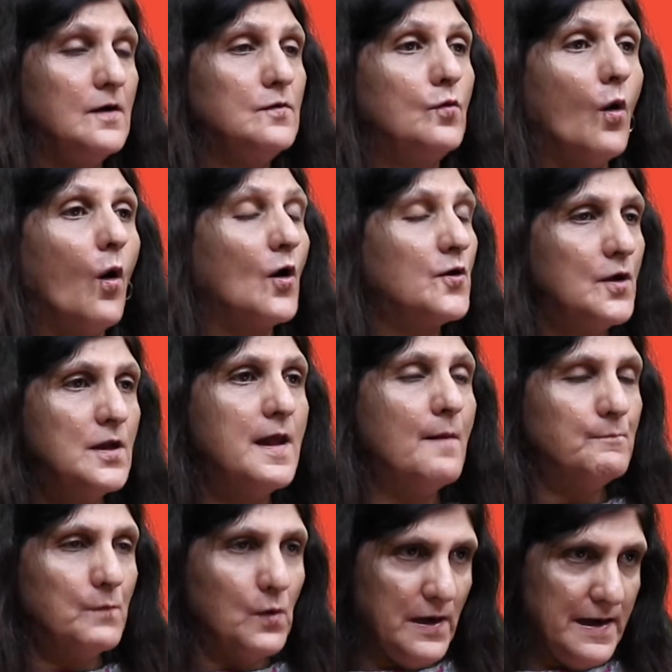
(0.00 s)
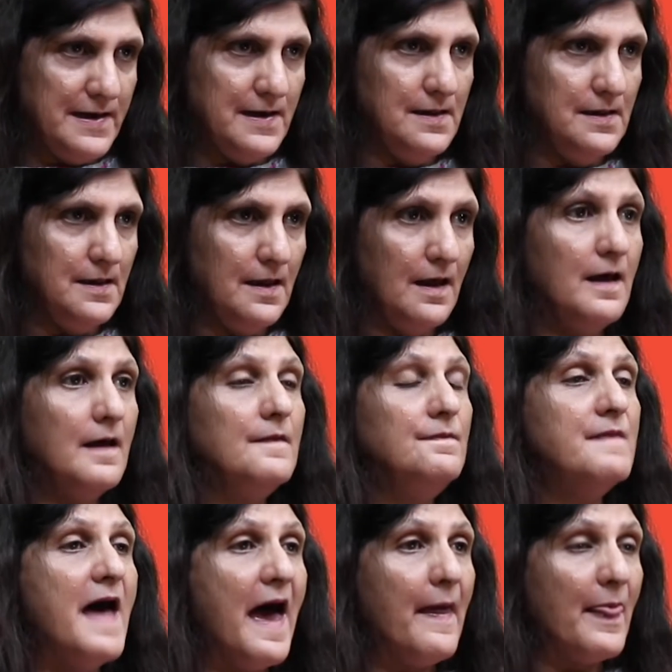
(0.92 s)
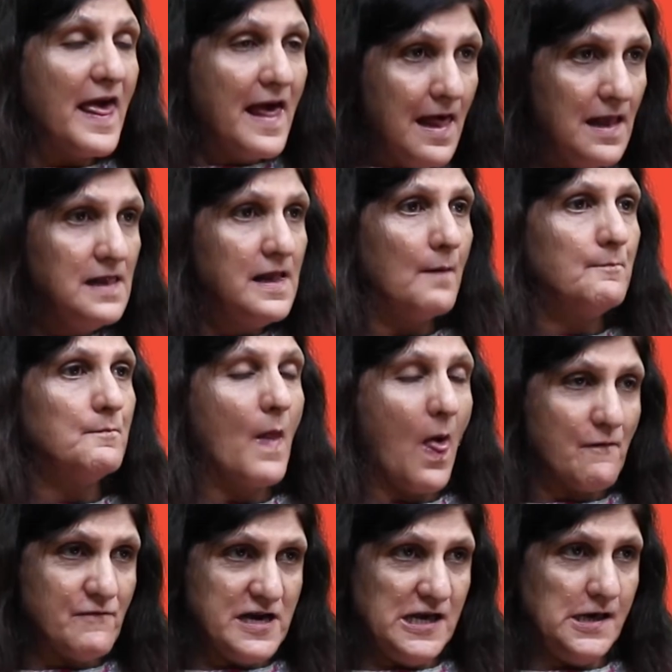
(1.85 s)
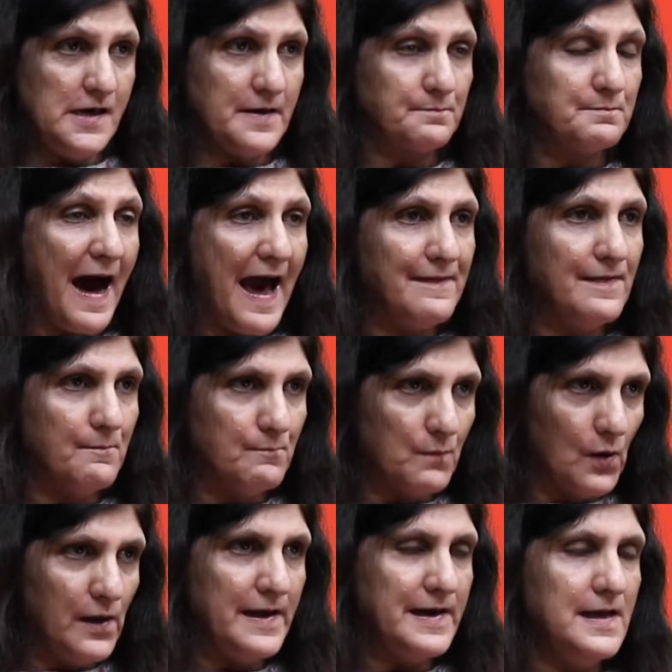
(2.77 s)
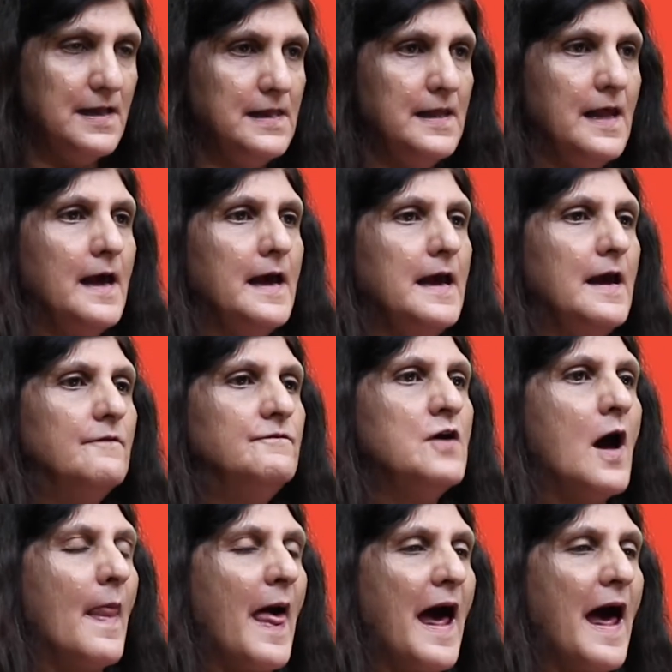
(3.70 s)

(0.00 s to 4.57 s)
go to the police. There is a provision by the police if you are